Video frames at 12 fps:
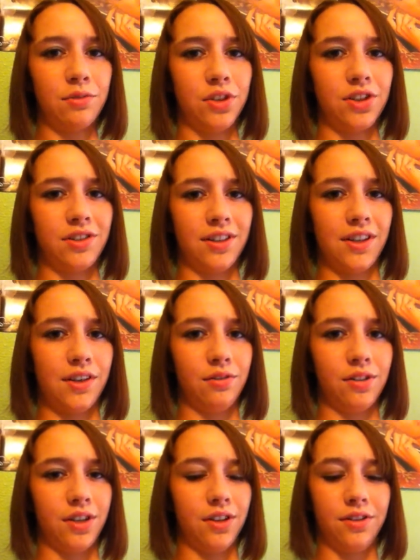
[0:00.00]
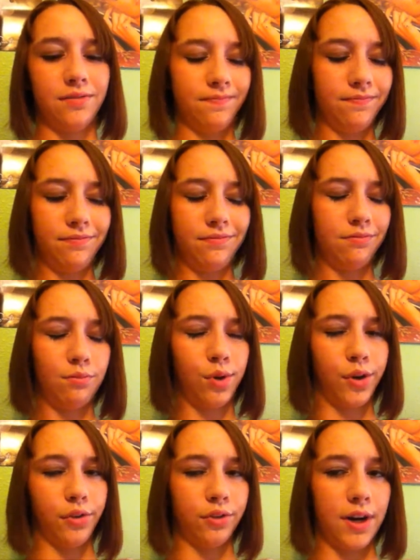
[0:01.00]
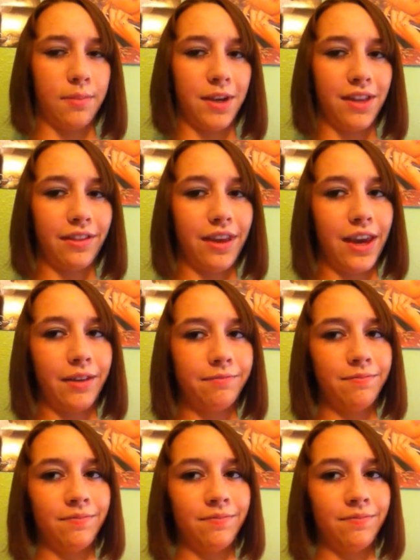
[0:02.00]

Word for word: which is a cute little programming thing.